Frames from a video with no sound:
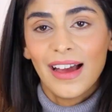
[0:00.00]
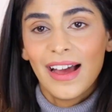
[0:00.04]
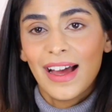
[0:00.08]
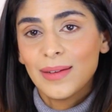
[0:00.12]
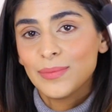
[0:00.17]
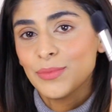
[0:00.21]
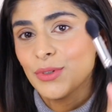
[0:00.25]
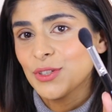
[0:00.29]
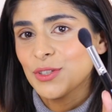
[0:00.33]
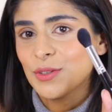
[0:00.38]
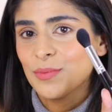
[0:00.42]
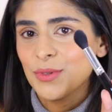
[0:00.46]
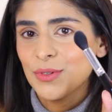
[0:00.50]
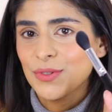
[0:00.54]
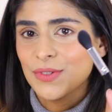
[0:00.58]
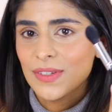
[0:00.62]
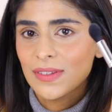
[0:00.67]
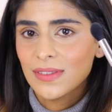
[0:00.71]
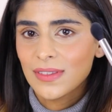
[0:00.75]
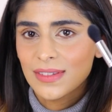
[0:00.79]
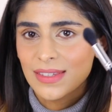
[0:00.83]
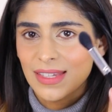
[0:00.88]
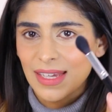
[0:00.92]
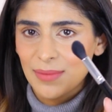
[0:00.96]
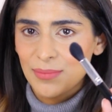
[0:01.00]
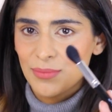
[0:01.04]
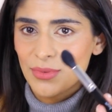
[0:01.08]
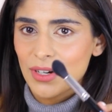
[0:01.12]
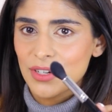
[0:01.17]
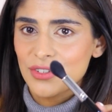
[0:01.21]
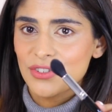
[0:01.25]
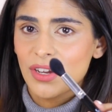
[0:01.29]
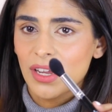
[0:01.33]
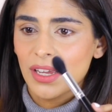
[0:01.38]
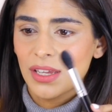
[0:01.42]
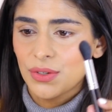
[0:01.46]
I'm going to be using the same
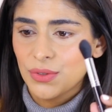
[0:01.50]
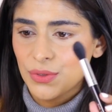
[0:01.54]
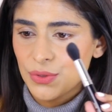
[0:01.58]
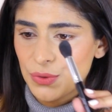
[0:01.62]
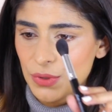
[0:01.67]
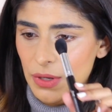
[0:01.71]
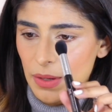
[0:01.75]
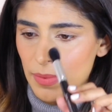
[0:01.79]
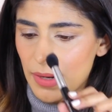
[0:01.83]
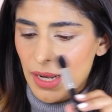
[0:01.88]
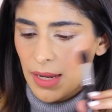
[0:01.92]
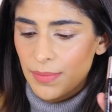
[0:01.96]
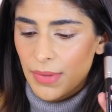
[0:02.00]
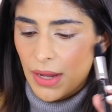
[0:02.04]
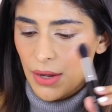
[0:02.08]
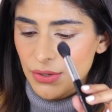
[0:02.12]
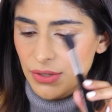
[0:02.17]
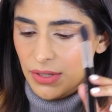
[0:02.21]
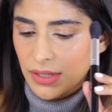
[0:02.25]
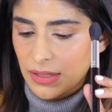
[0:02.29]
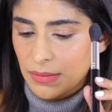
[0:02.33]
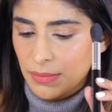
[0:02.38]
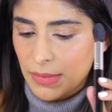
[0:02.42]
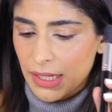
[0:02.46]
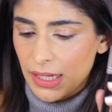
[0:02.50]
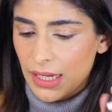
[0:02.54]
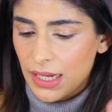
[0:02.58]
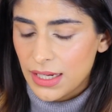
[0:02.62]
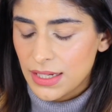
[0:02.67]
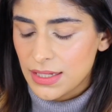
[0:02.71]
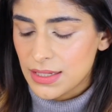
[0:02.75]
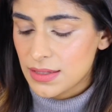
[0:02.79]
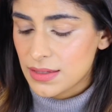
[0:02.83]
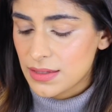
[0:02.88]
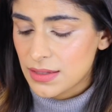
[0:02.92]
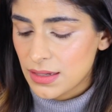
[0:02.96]
brush I used to apply powder under my
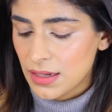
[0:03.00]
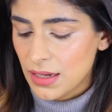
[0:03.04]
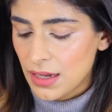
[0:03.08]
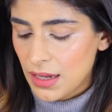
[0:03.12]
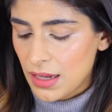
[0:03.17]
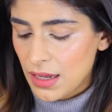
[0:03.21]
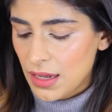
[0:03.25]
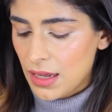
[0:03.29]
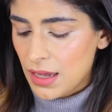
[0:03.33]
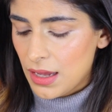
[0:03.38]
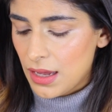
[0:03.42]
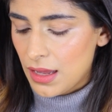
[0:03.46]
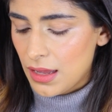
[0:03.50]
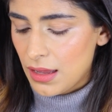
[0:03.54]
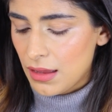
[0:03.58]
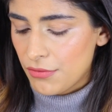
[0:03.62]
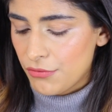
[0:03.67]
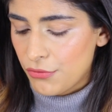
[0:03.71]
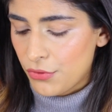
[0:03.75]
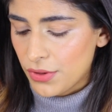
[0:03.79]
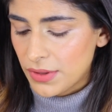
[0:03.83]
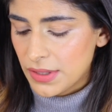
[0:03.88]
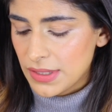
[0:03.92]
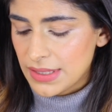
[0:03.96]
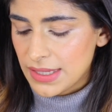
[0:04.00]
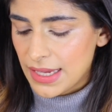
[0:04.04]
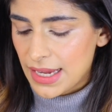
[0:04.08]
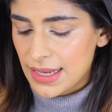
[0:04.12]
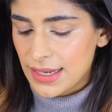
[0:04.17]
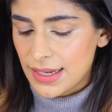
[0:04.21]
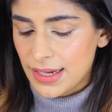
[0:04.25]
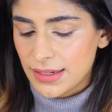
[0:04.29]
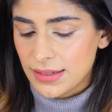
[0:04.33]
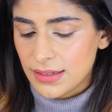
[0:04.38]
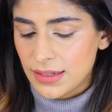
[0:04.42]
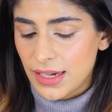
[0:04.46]
eyes for this
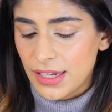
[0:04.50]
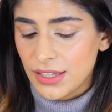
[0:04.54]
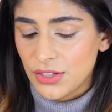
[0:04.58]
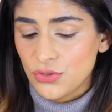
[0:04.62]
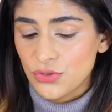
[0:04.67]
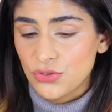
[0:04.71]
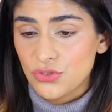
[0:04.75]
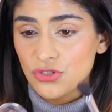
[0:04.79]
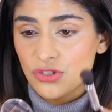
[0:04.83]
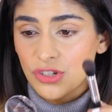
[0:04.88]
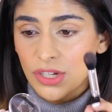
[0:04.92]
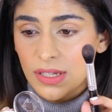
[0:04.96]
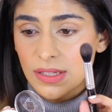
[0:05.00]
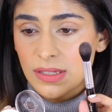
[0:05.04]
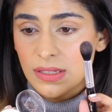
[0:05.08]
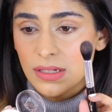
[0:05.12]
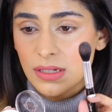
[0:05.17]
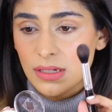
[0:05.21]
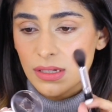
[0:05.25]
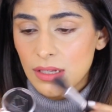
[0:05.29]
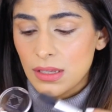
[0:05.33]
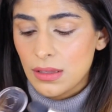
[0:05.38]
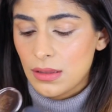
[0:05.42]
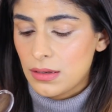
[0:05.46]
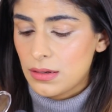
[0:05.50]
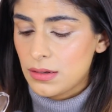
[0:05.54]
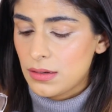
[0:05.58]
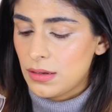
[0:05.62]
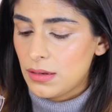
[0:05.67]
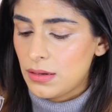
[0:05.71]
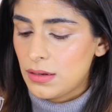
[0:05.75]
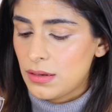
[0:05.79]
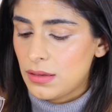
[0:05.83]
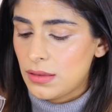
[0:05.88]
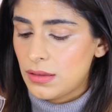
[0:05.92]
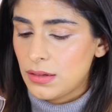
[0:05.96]
highlighter, and you just need
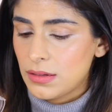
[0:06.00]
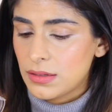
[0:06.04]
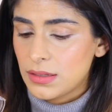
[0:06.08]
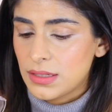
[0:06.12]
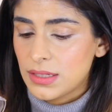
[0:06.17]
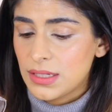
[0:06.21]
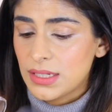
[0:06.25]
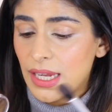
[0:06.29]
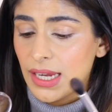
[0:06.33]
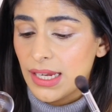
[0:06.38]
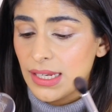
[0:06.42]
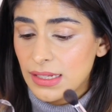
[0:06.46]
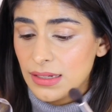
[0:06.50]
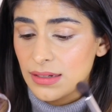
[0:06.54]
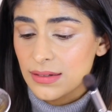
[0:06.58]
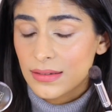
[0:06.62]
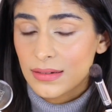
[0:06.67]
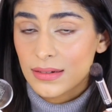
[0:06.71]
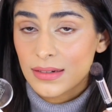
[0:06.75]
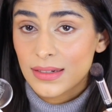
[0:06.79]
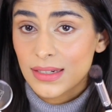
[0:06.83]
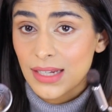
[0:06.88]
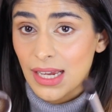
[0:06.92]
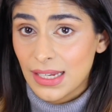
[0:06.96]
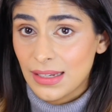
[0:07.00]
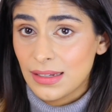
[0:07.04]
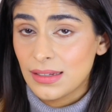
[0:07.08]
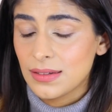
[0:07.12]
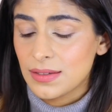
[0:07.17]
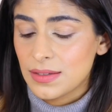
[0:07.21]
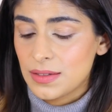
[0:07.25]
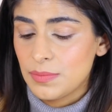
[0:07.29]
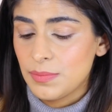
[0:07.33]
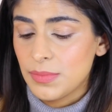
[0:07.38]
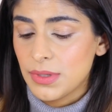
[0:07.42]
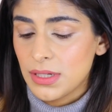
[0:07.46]
the
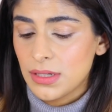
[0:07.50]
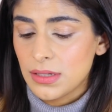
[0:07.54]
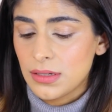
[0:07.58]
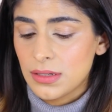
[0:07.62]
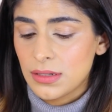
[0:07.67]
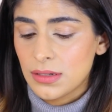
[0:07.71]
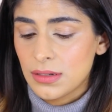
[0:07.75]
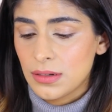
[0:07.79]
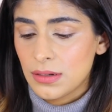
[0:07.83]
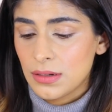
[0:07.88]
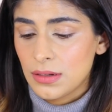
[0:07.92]
tiniest bit.